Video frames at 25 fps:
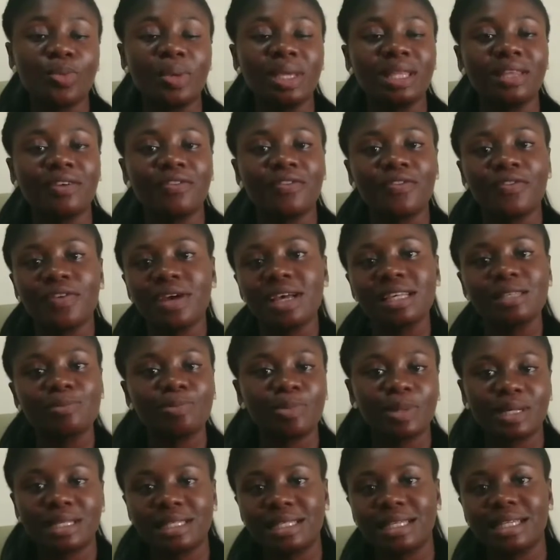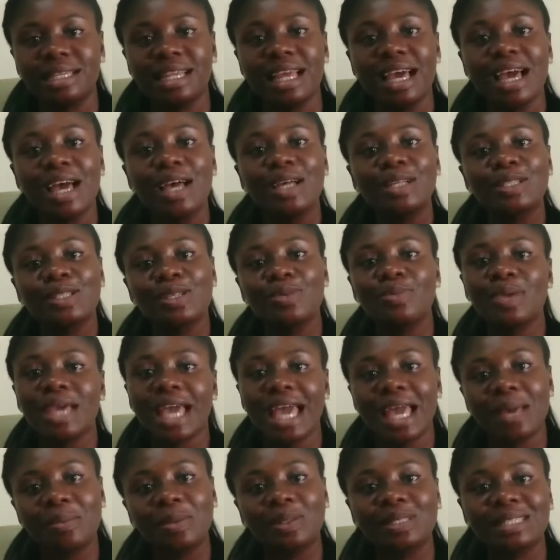you'll be the first person to
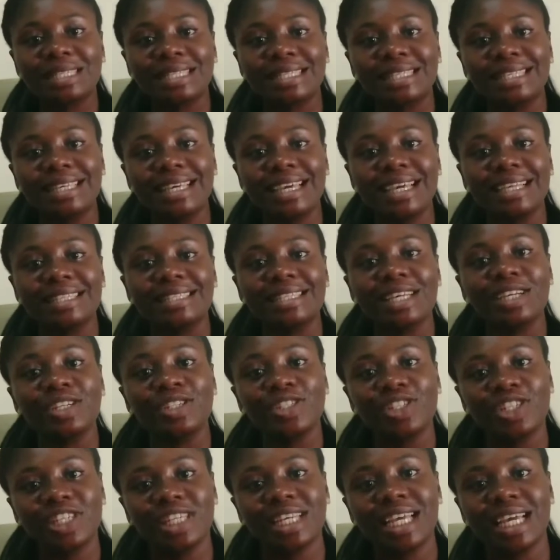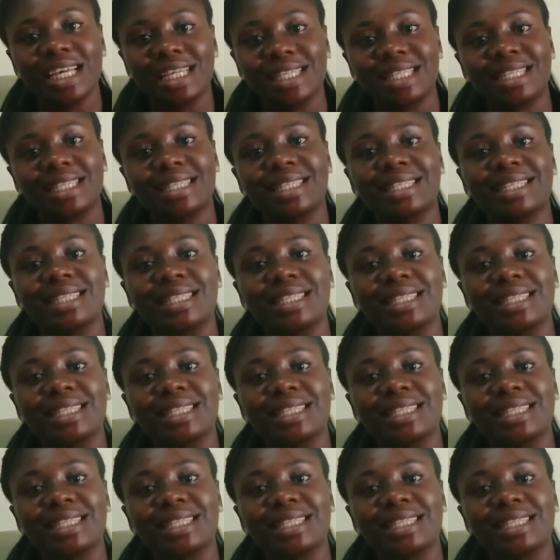be able to see it. Cheers.